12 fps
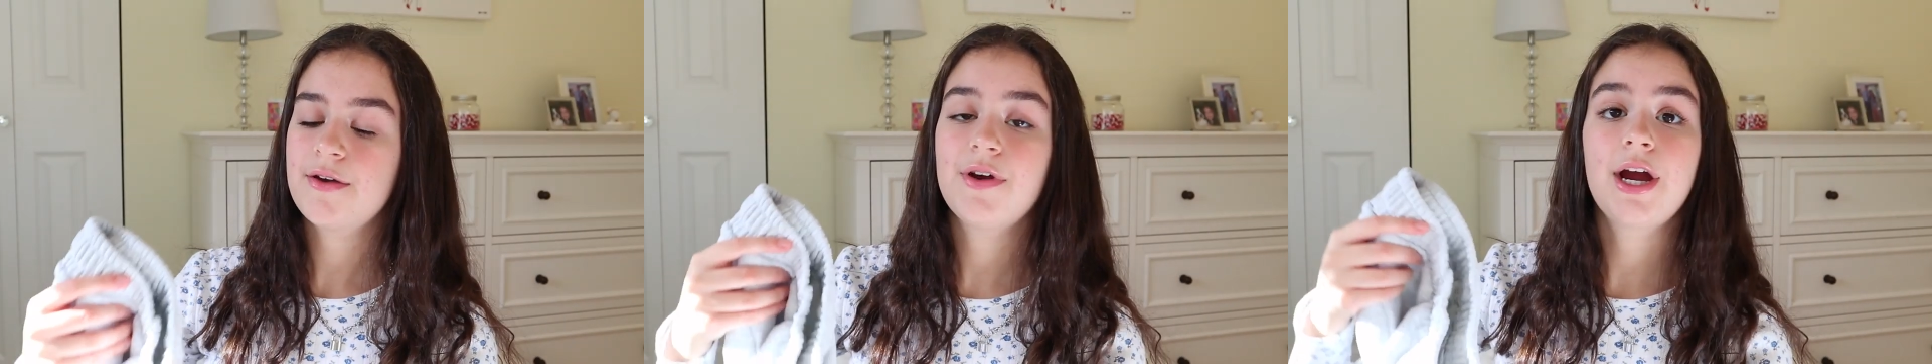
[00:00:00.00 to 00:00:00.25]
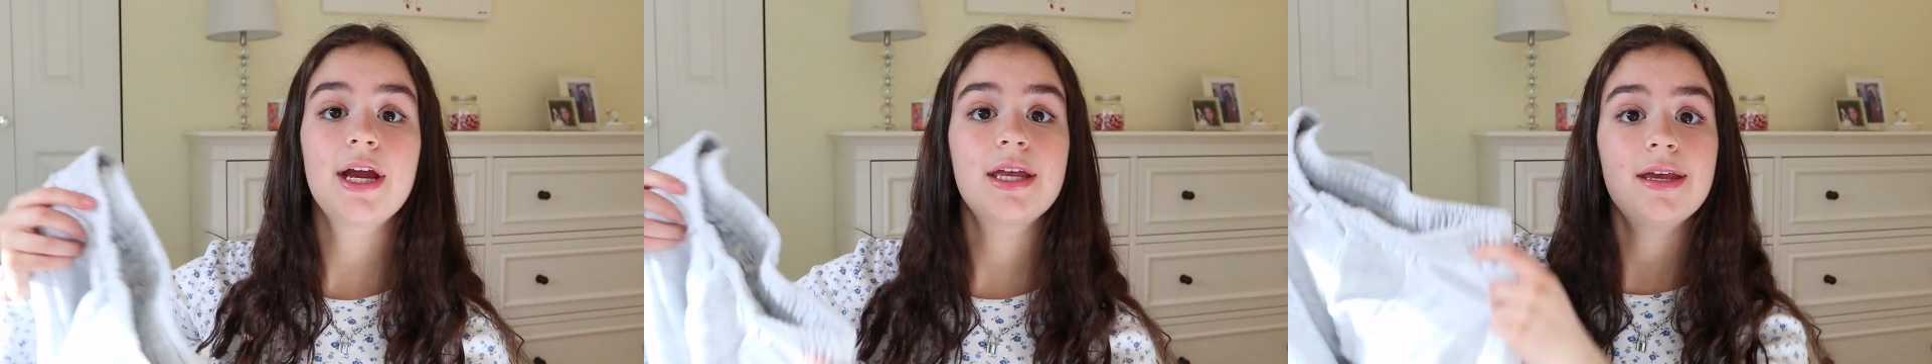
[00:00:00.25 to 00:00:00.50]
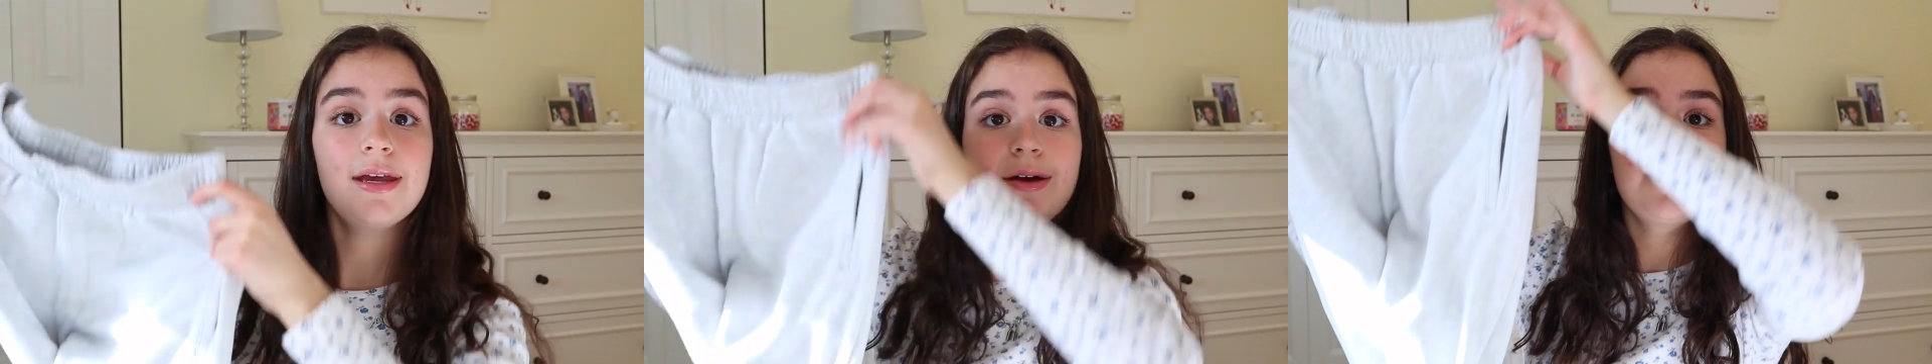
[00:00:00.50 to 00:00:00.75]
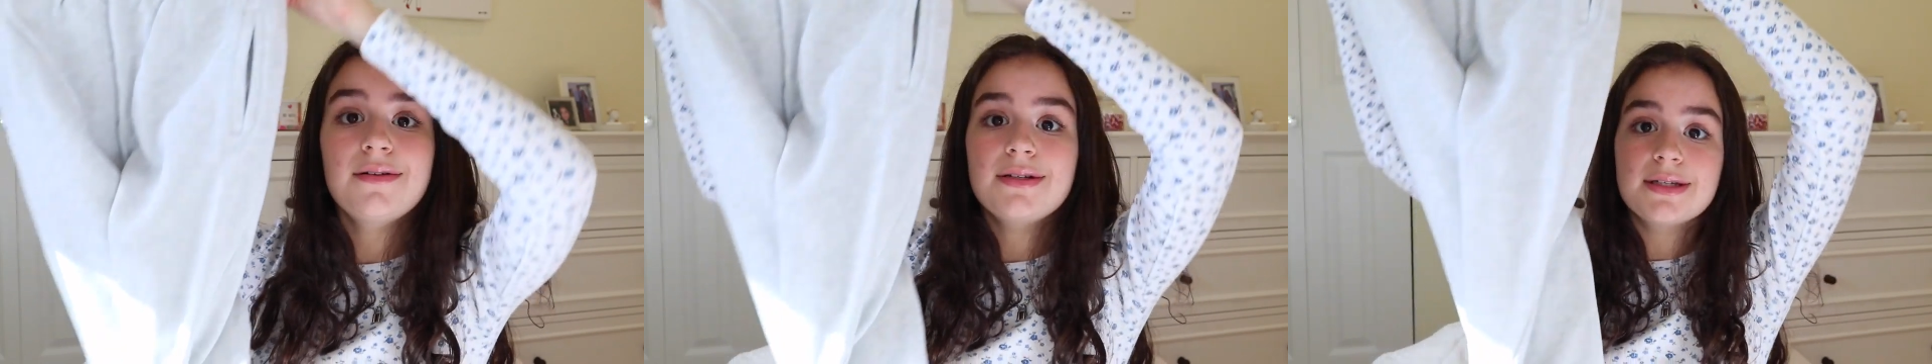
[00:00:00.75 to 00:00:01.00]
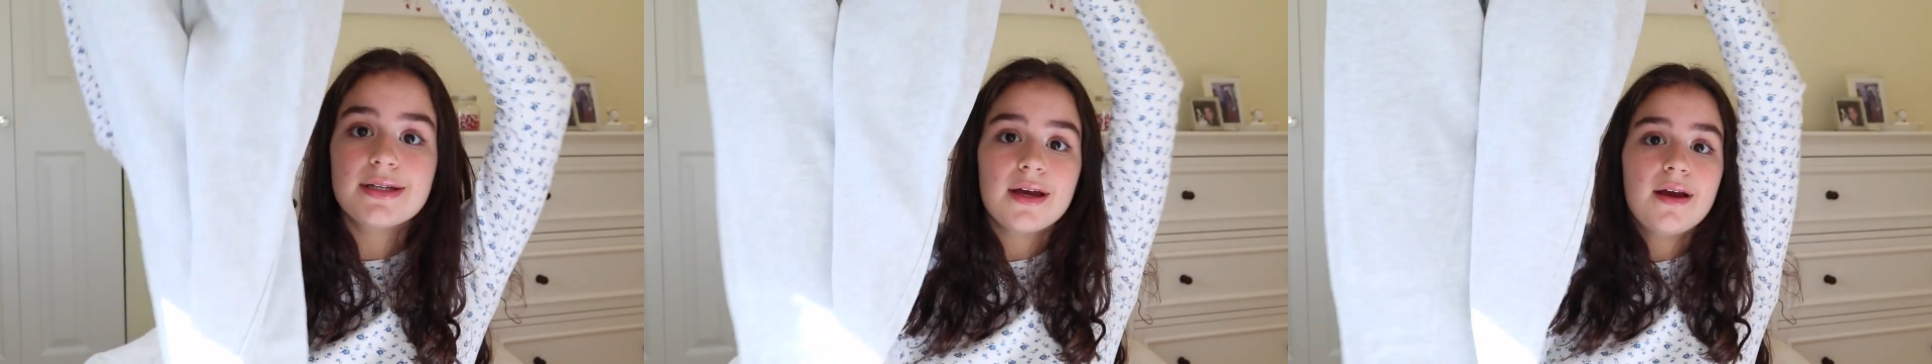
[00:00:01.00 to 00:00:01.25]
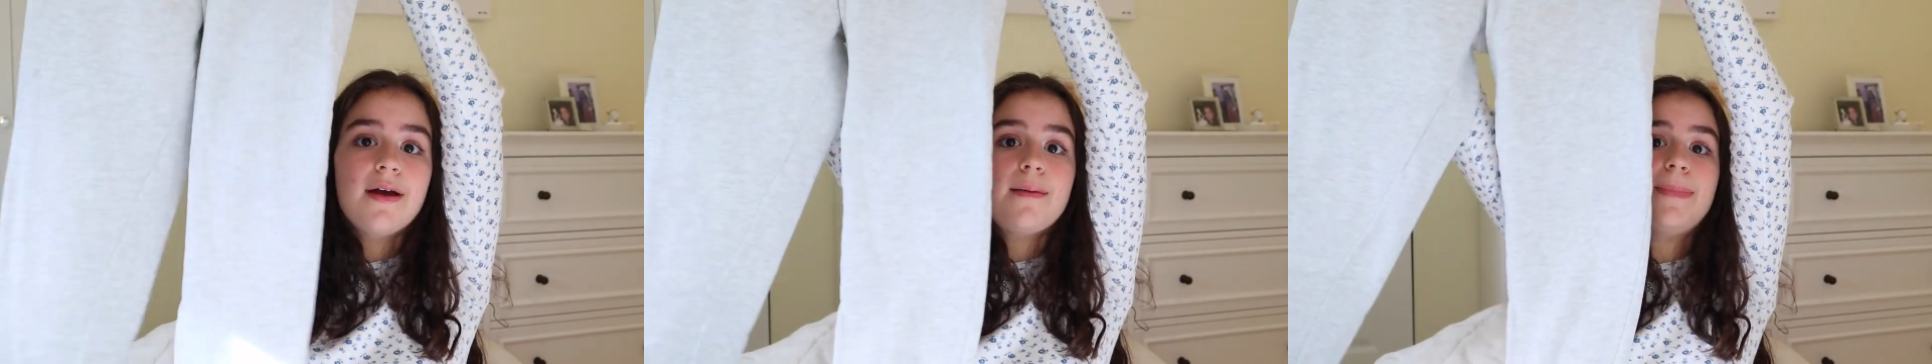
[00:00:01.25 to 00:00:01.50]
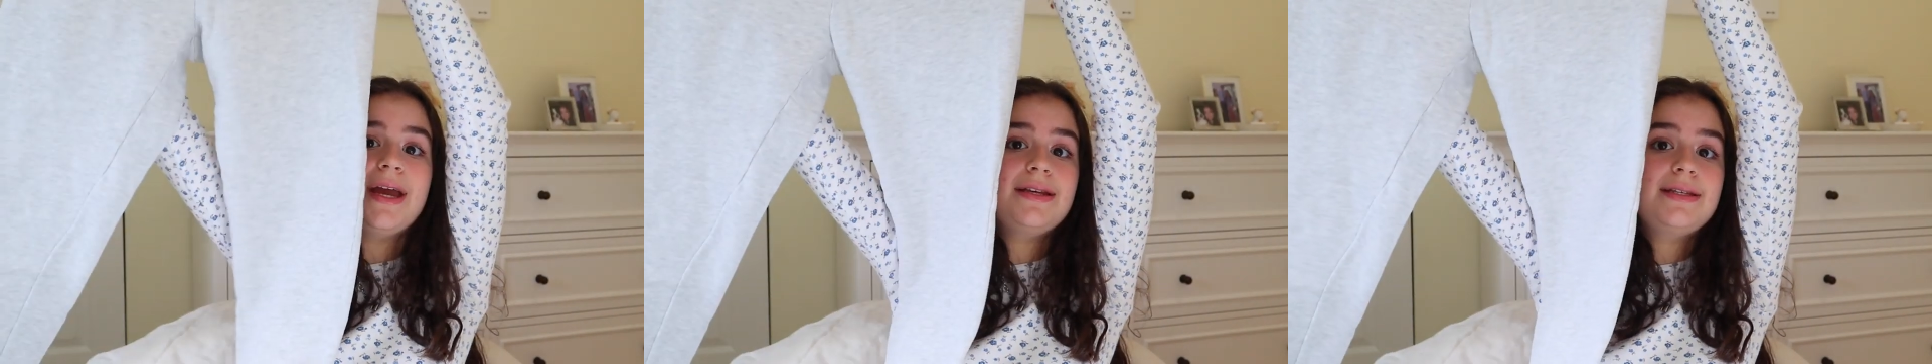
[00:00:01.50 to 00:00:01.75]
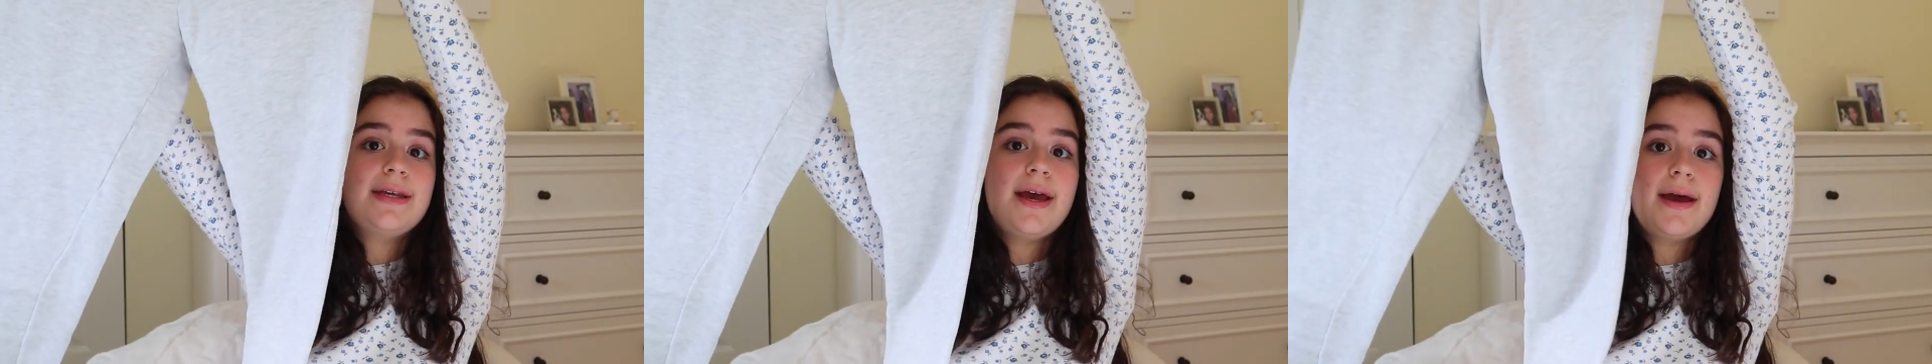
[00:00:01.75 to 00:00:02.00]
They're very cute,
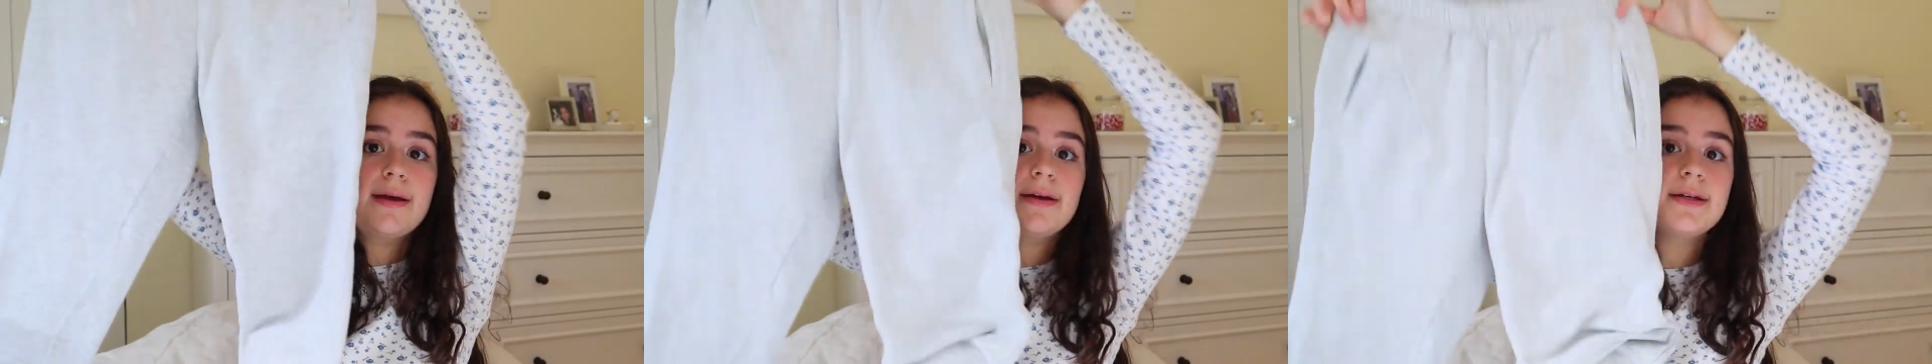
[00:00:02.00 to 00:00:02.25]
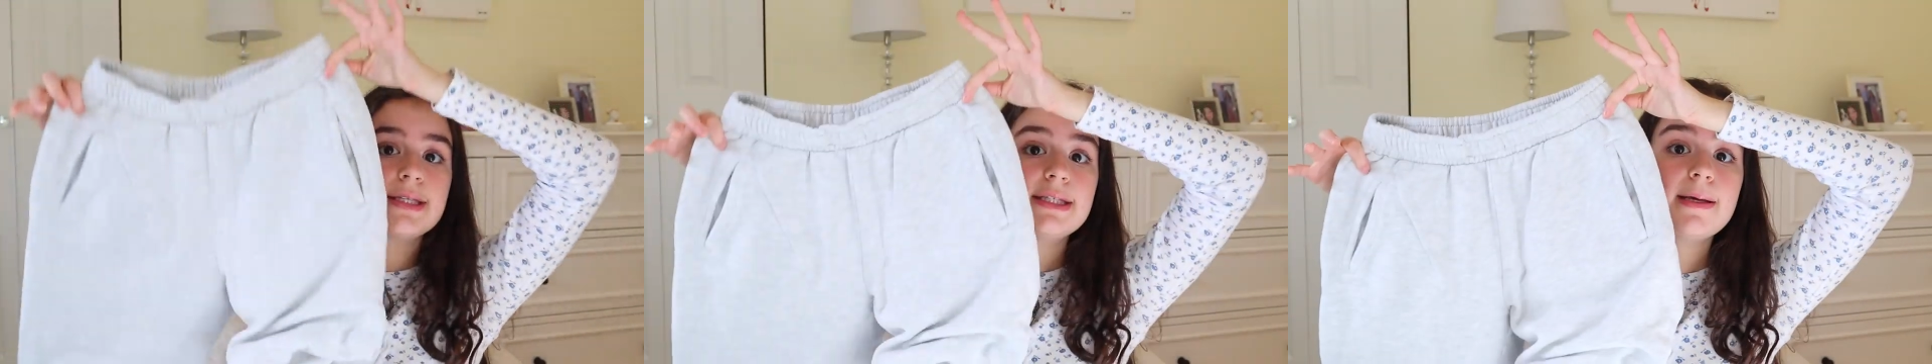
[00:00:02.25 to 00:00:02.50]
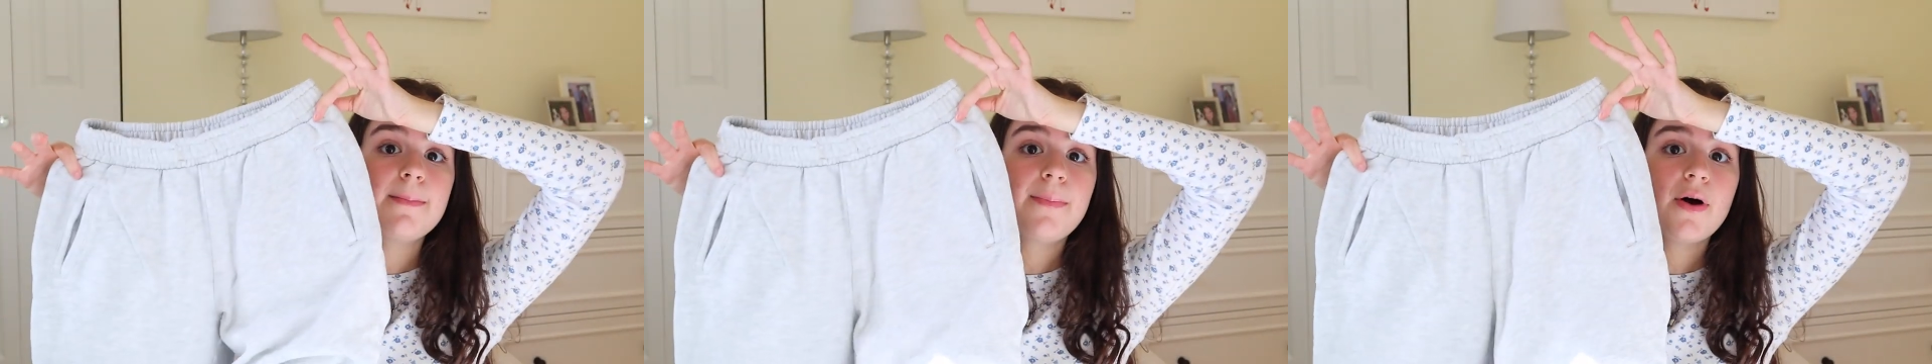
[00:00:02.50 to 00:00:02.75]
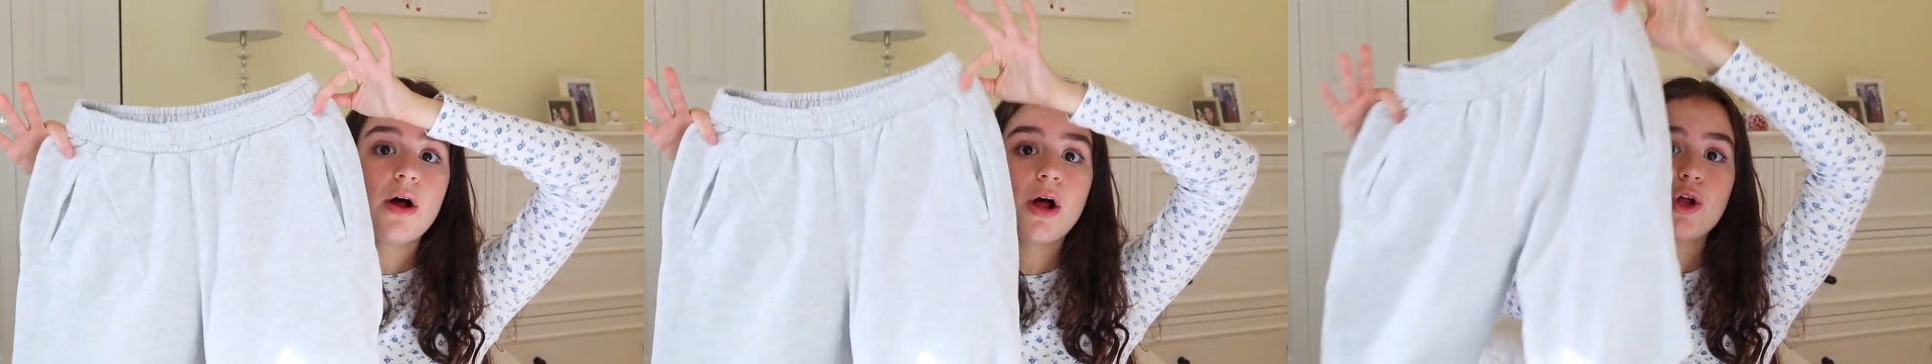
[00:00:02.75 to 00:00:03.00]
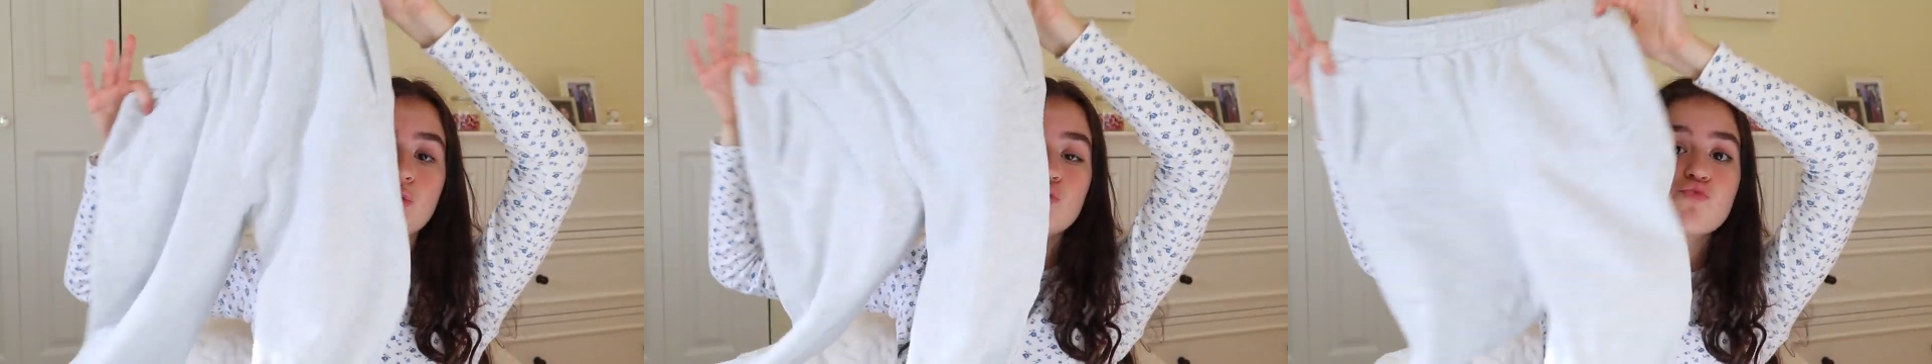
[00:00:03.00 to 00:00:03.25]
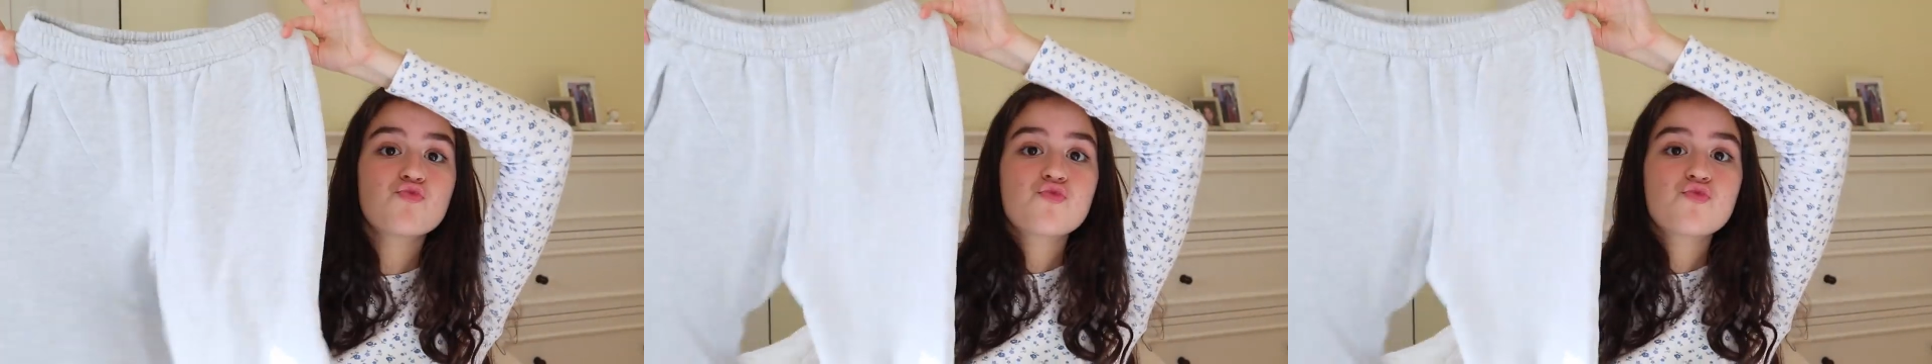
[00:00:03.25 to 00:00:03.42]
basic, simple,